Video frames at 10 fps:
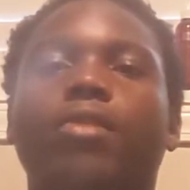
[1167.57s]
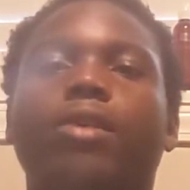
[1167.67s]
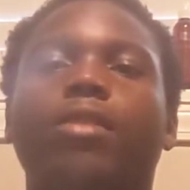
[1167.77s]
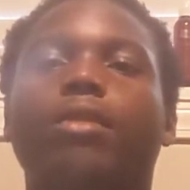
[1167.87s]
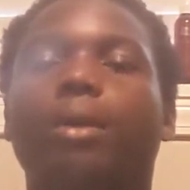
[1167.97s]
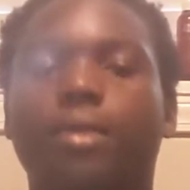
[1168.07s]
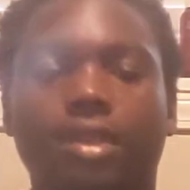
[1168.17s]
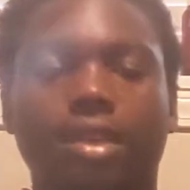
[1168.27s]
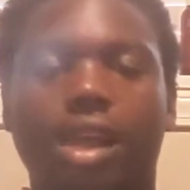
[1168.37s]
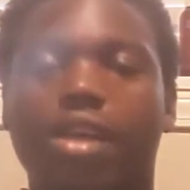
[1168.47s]
You always
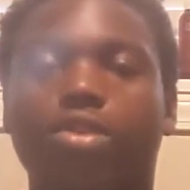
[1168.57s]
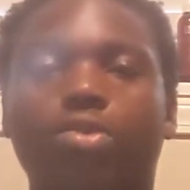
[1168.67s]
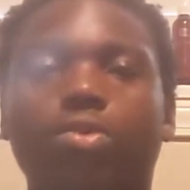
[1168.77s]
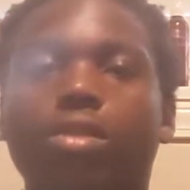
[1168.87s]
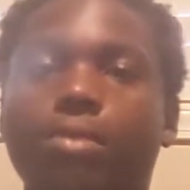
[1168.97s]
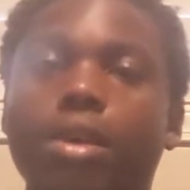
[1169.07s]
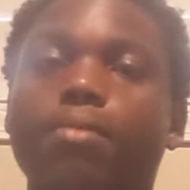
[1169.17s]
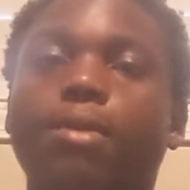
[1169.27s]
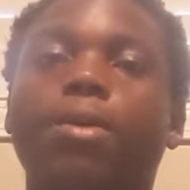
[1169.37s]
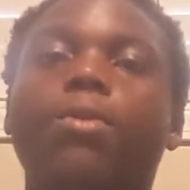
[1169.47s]
see like a tree
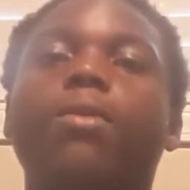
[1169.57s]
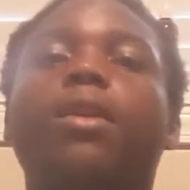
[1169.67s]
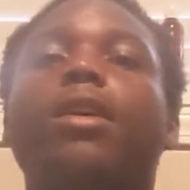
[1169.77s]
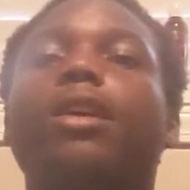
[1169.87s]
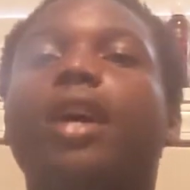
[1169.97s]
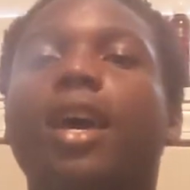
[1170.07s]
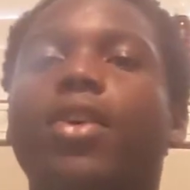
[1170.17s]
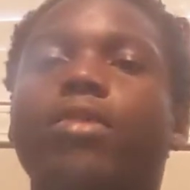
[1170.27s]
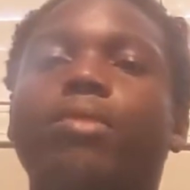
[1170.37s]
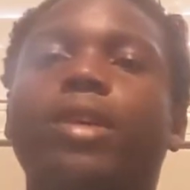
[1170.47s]
being blown down, a
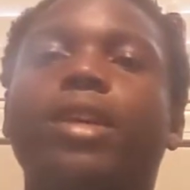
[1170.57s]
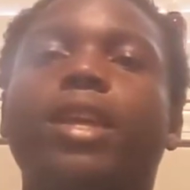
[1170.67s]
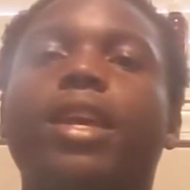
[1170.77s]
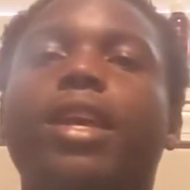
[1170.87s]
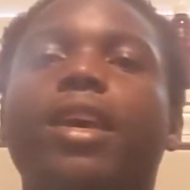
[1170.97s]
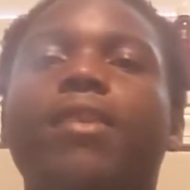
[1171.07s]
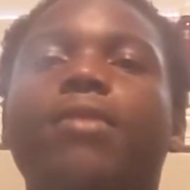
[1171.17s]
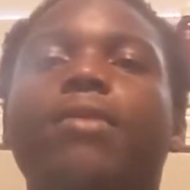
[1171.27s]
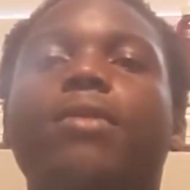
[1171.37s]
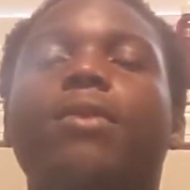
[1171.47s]
house being laid out.
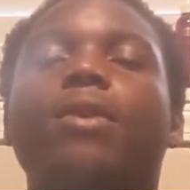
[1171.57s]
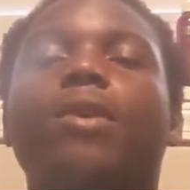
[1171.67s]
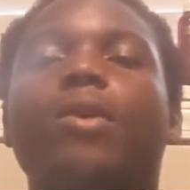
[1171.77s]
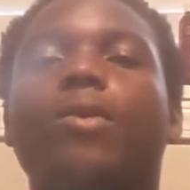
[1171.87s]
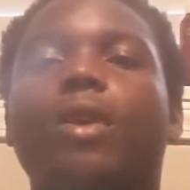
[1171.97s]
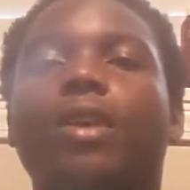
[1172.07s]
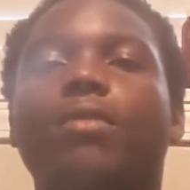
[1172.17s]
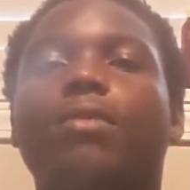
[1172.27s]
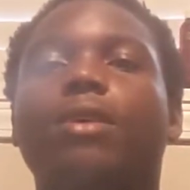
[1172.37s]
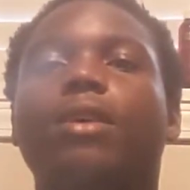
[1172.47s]
Well,
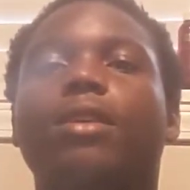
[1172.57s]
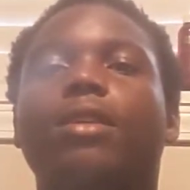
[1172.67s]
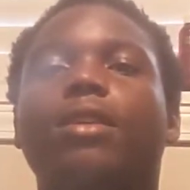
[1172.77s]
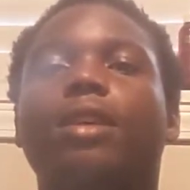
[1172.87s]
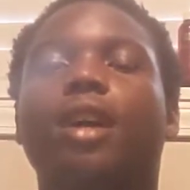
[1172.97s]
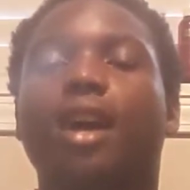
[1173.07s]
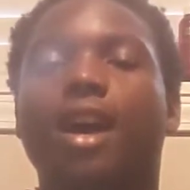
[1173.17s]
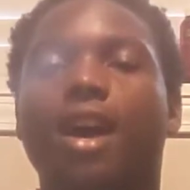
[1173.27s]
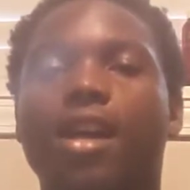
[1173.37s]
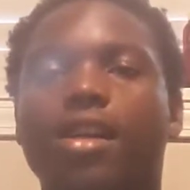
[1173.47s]
guess what?
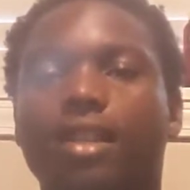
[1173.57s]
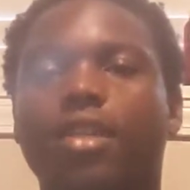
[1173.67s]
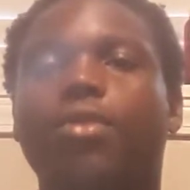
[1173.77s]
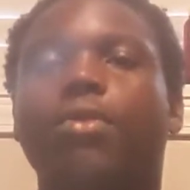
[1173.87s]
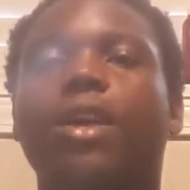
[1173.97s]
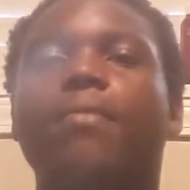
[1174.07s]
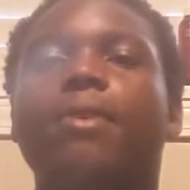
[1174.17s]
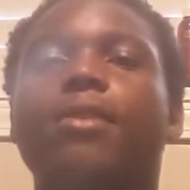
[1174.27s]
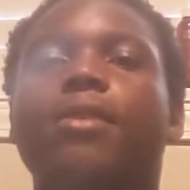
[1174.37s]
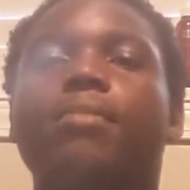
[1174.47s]
That's going to
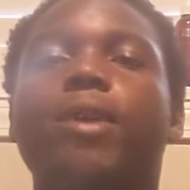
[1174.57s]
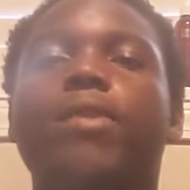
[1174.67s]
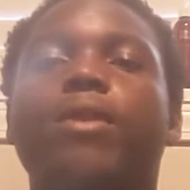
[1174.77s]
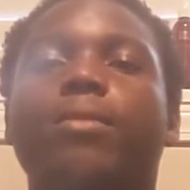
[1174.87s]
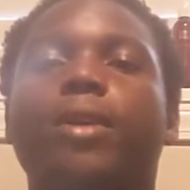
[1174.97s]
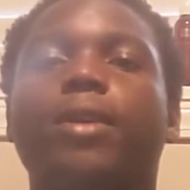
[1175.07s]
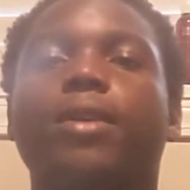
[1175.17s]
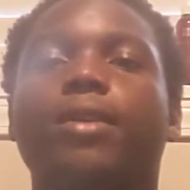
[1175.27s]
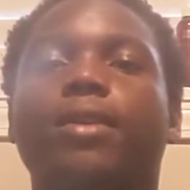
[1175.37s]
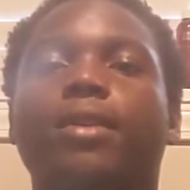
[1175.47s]
happen here in America, man.
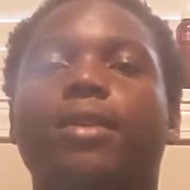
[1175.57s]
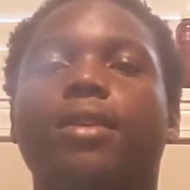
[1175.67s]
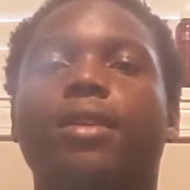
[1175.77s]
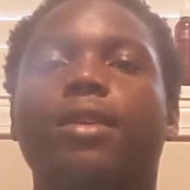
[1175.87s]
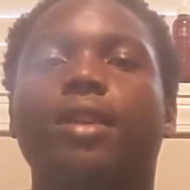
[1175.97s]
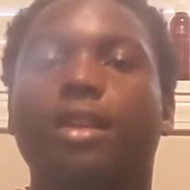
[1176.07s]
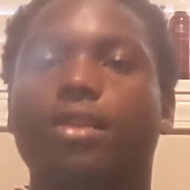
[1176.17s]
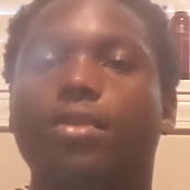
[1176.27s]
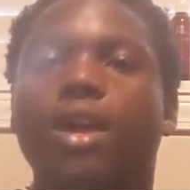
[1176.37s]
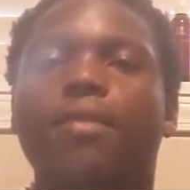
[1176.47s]

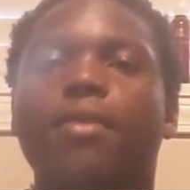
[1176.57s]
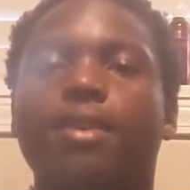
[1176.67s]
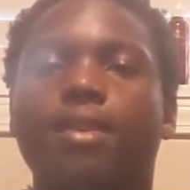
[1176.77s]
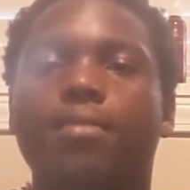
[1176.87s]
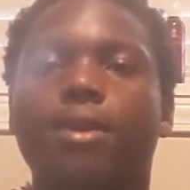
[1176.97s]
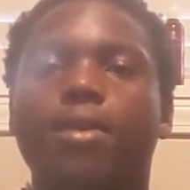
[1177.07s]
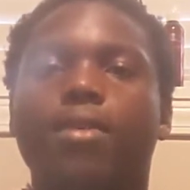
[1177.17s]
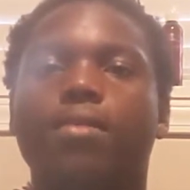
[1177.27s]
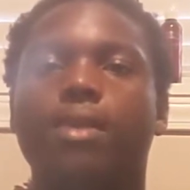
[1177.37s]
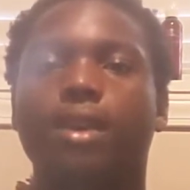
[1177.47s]
That's going to happen here in
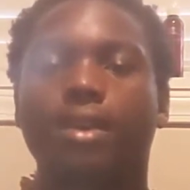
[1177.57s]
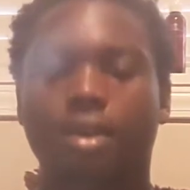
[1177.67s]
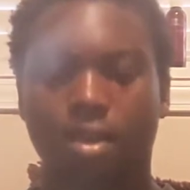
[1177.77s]
America, man.